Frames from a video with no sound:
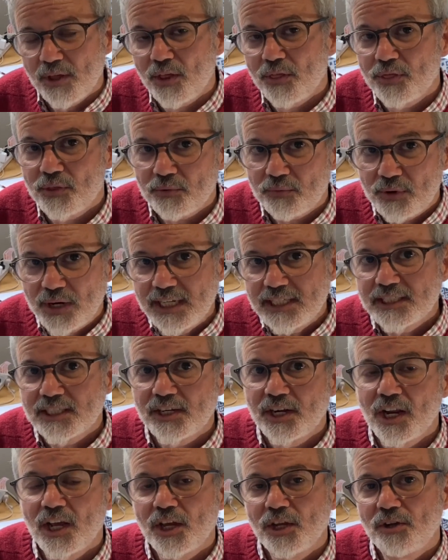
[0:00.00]
the
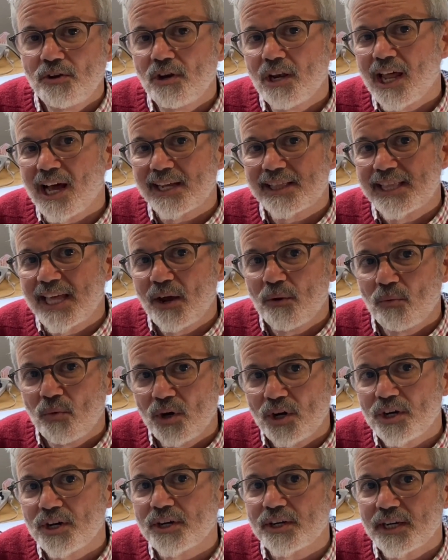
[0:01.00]
reason you like their
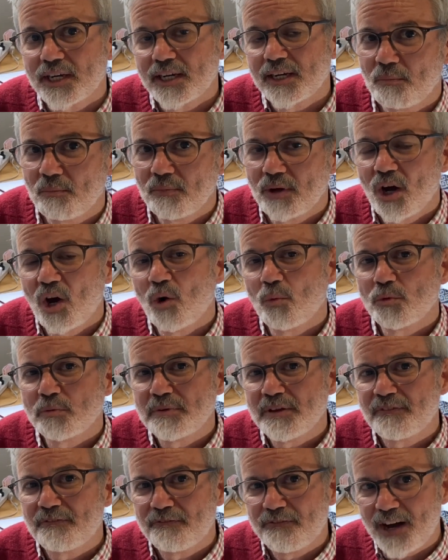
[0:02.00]
work will
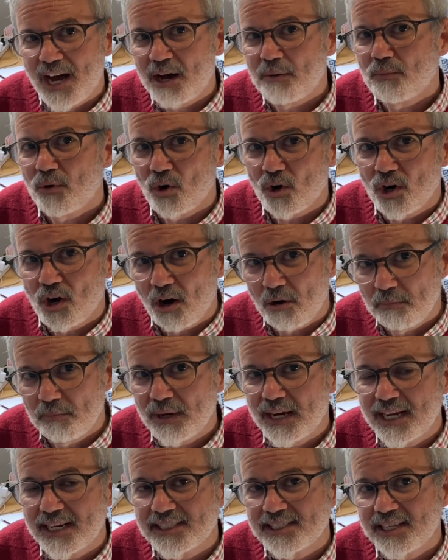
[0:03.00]
be far more
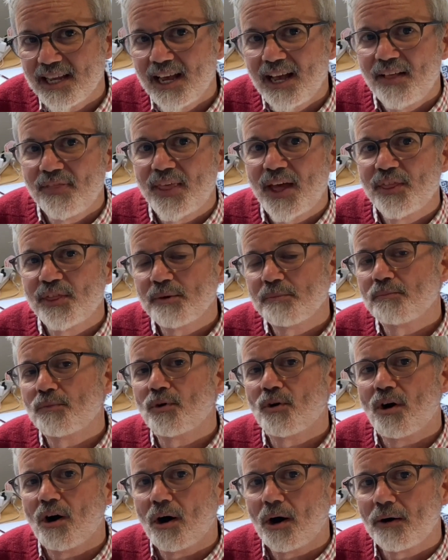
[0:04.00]
complex than the
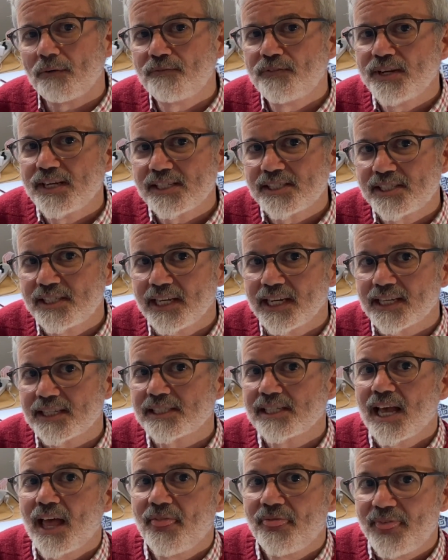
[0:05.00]
more obvious
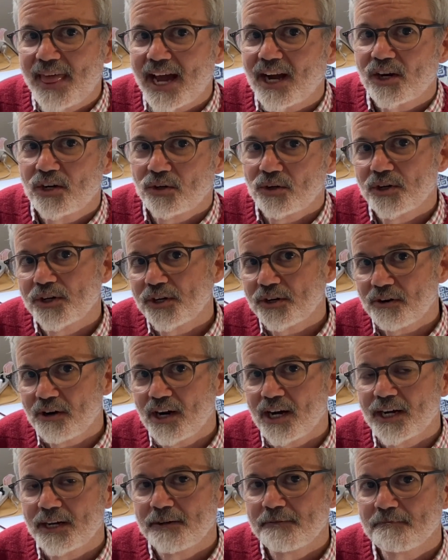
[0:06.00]
things that caught your
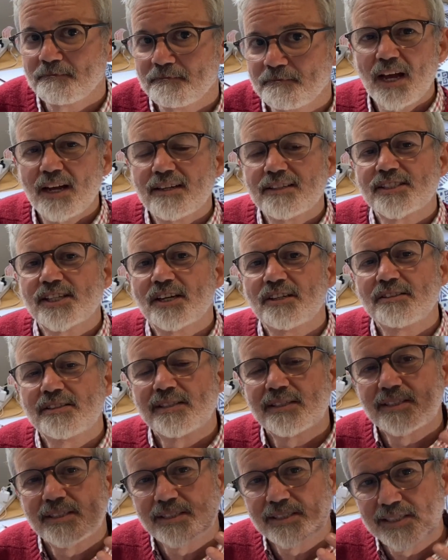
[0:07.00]
eye. So
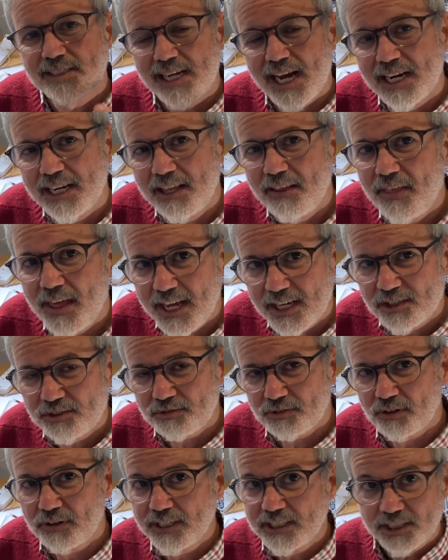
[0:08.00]
study their
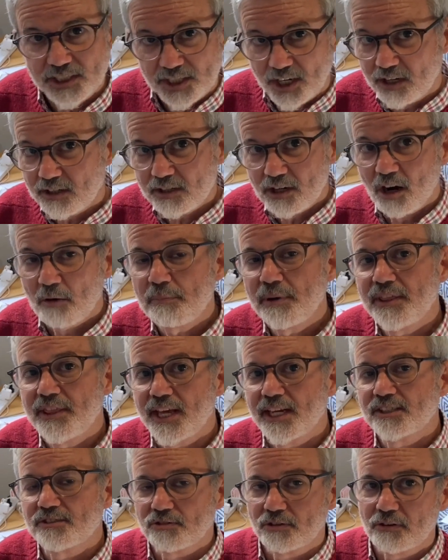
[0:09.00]
drawings. Don't copy
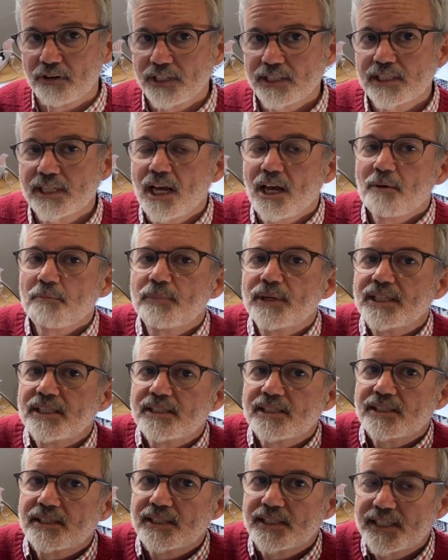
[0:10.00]
their drawings, but
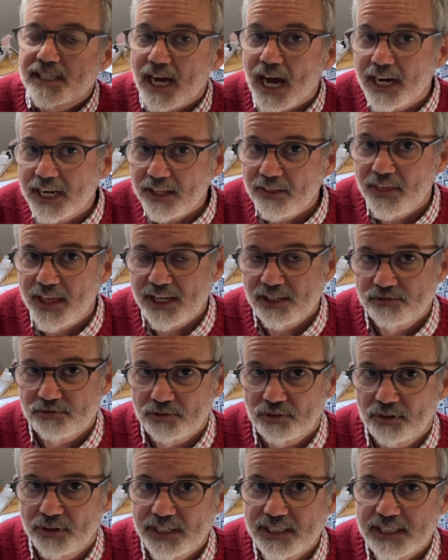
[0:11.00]
study their
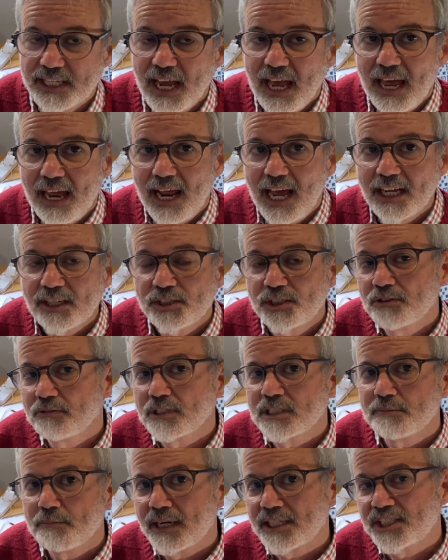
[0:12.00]
drawings and do
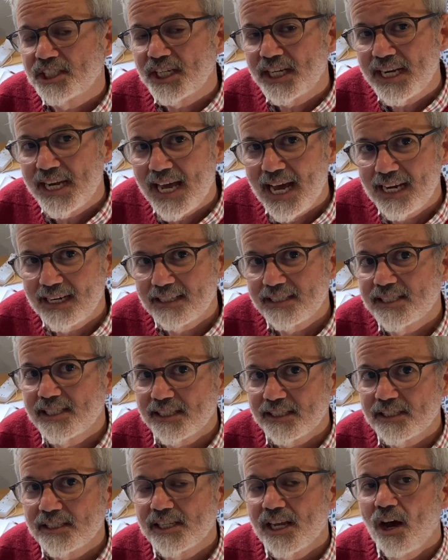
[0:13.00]
as much
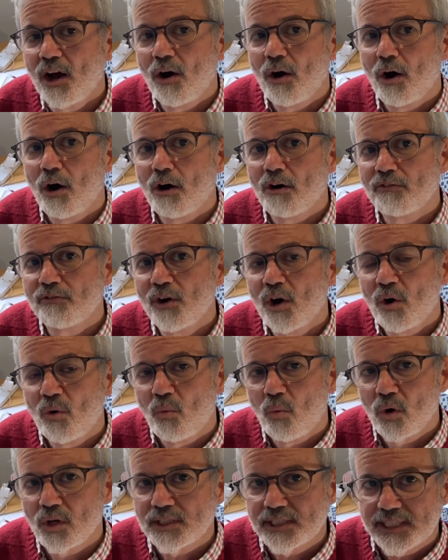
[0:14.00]
analysis of
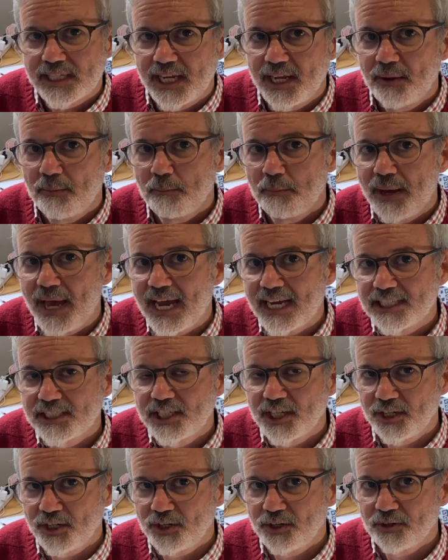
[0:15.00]
what's
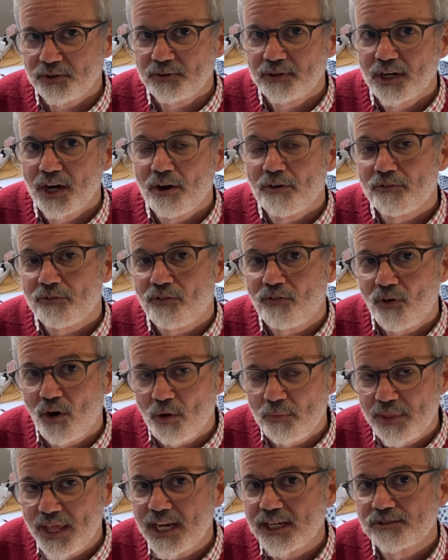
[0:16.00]
impacting you
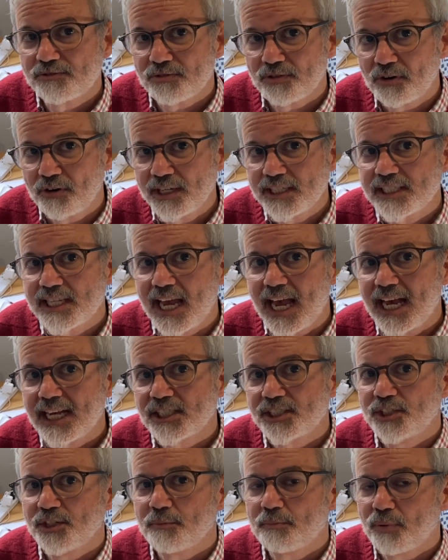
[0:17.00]
from their drawings
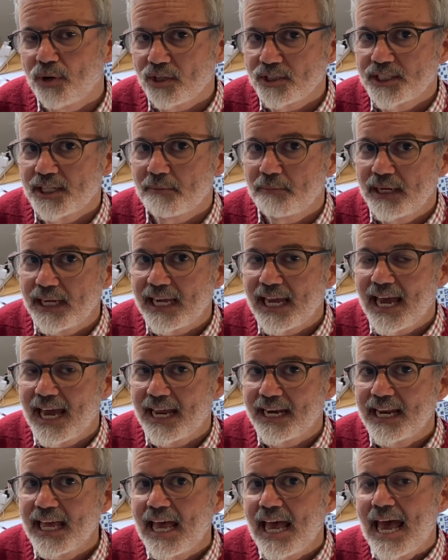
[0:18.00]
as you possibly
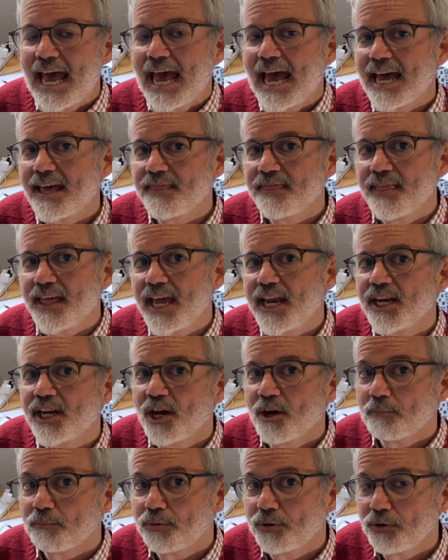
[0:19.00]
can. And then
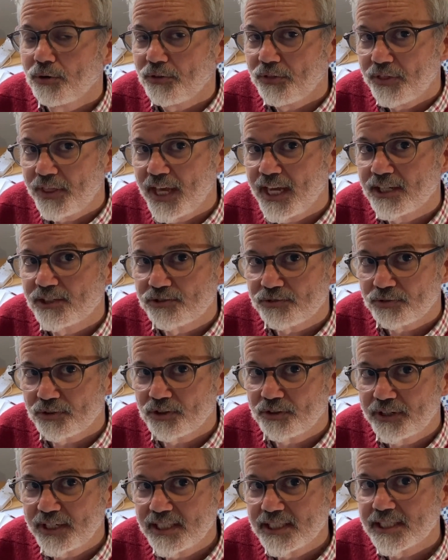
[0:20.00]
put their
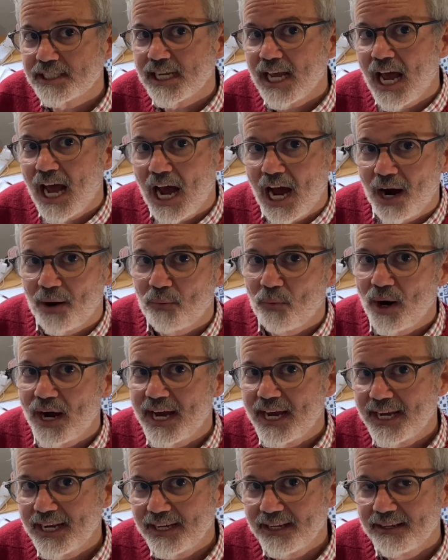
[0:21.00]
drawings
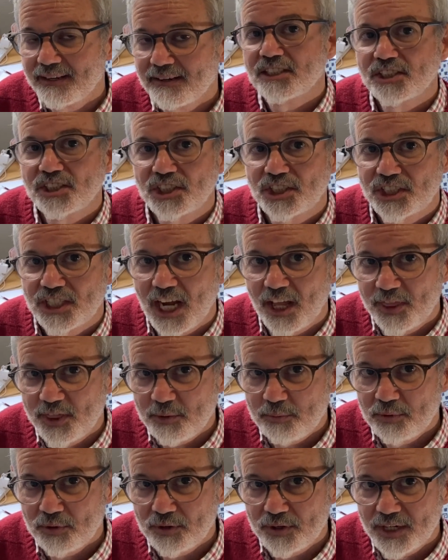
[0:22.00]
away. Shut the
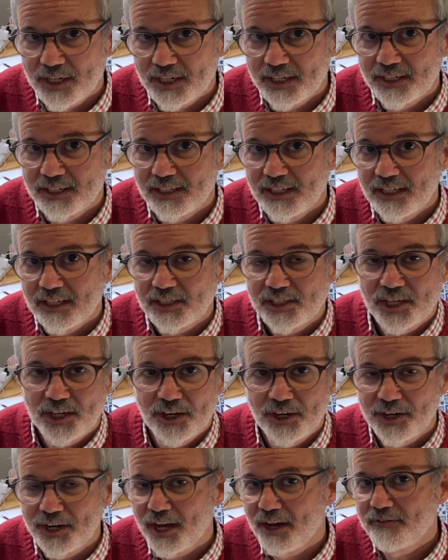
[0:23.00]
book,
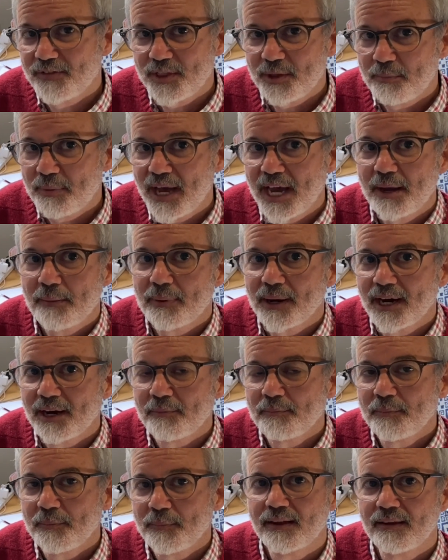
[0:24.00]
turn over the paper,
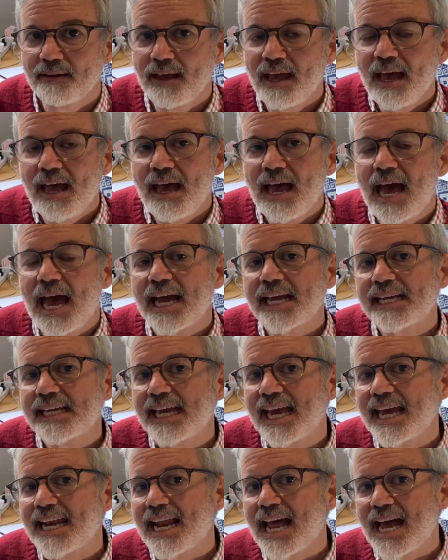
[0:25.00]
and
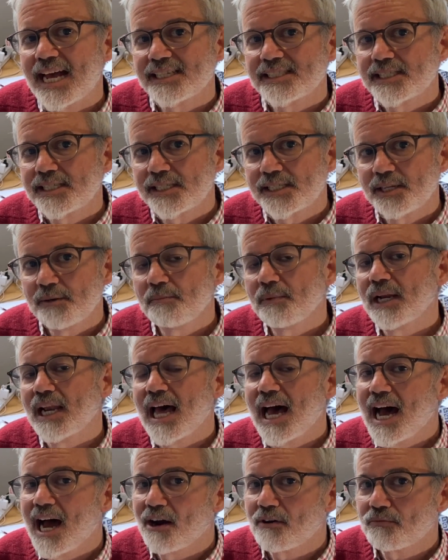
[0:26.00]
get as similar a